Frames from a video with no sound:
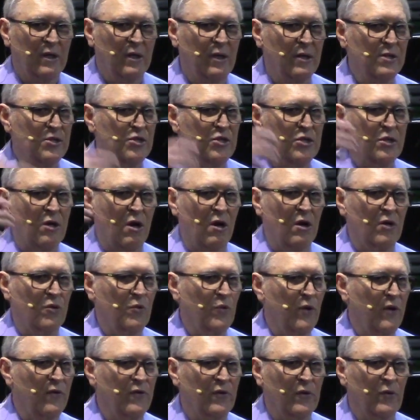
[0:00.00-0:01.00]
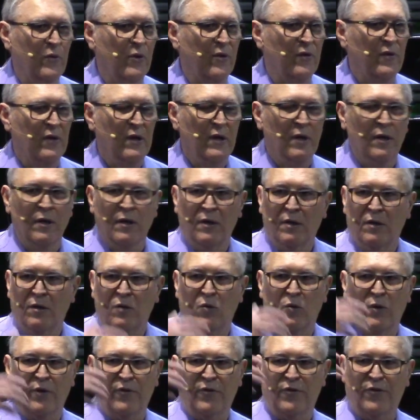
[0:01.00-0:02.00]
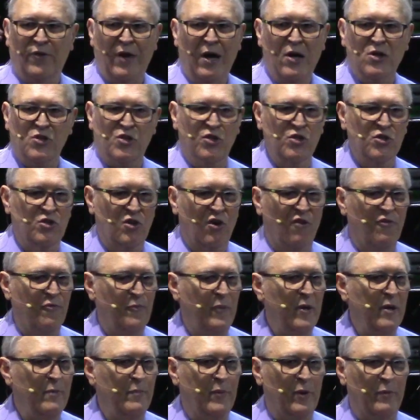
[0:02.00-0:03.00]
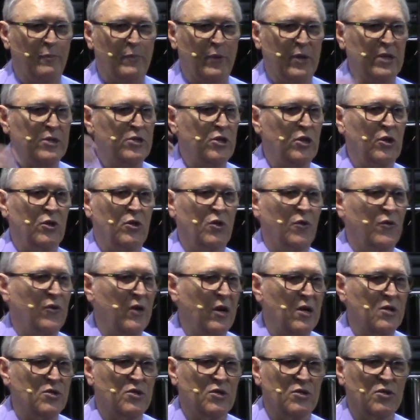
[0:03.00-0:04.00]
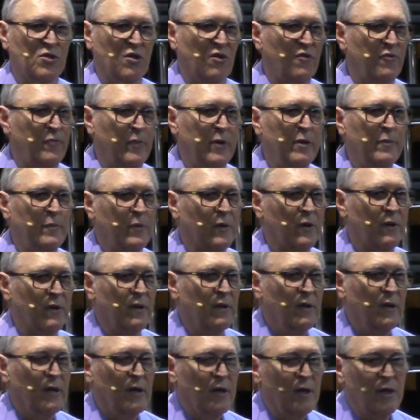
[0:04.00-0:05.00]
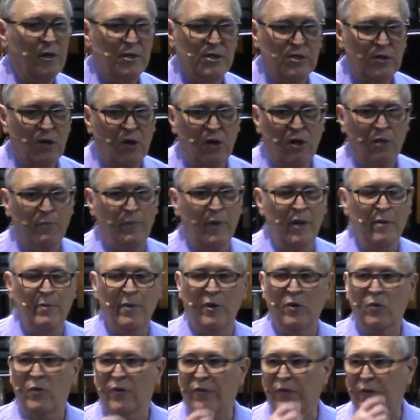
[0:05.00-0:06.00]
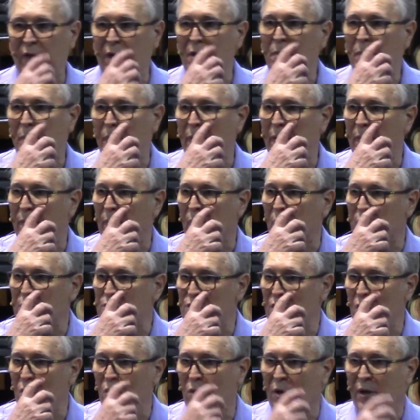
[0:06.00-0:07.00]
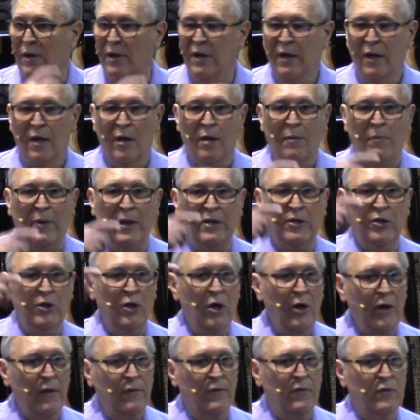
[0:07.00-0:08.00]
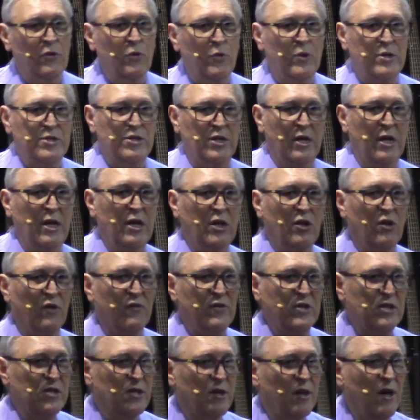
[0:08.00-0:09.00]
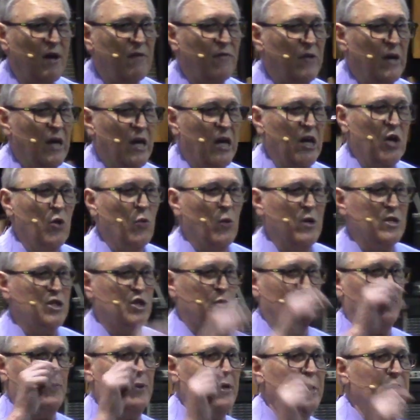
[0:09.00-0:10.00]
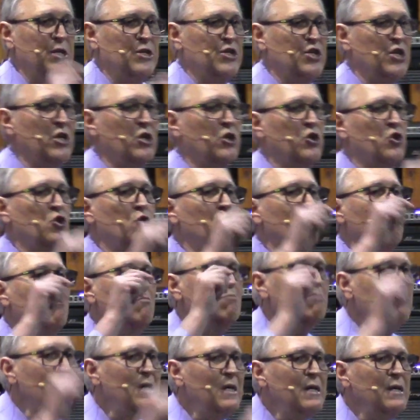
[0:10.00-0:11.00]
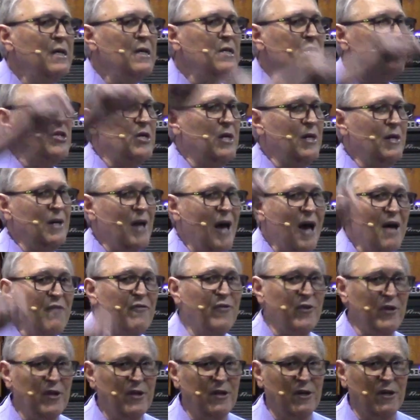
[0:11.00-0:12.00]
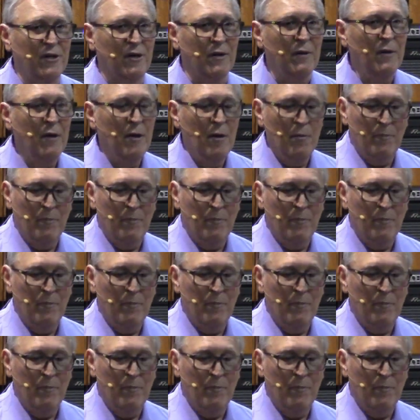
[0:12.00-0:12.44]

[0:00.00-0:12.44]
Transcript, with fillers: He didn't start with, with, with thousands of people, preaching to thousands of people. He started maybe with 10 people and so on. But you know, towards the end of his life, he was preaching to millions in Africa.